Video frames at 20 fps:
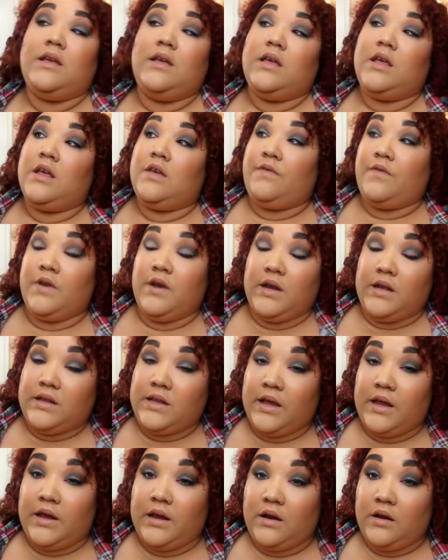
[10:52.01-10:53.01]
If
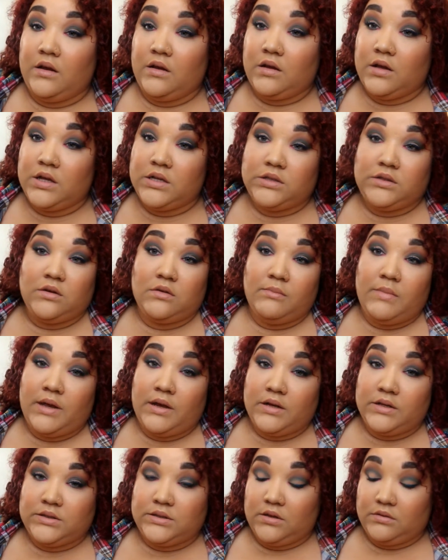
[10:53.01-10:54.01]
anything, it's going to
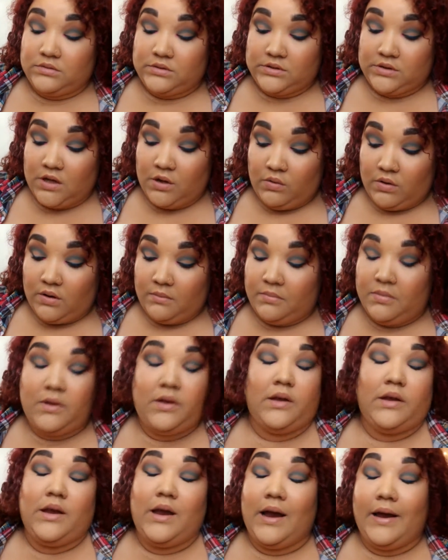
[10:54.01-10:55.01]
make us go slower.
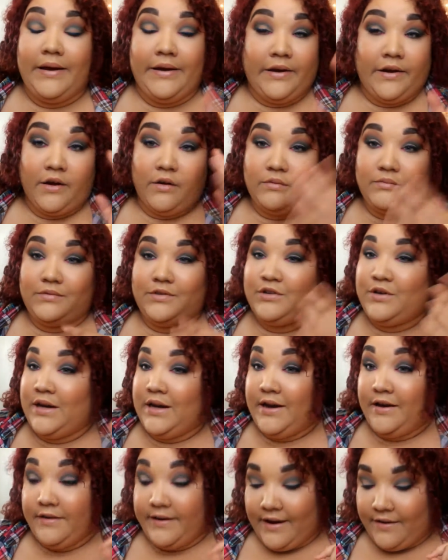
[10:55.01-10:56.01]
But, you didn't
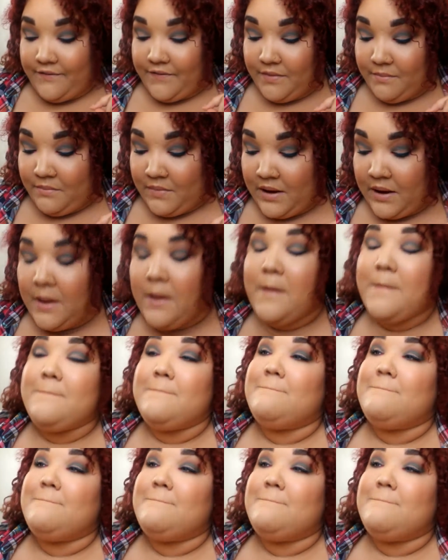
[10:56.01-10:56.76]
hear that from me.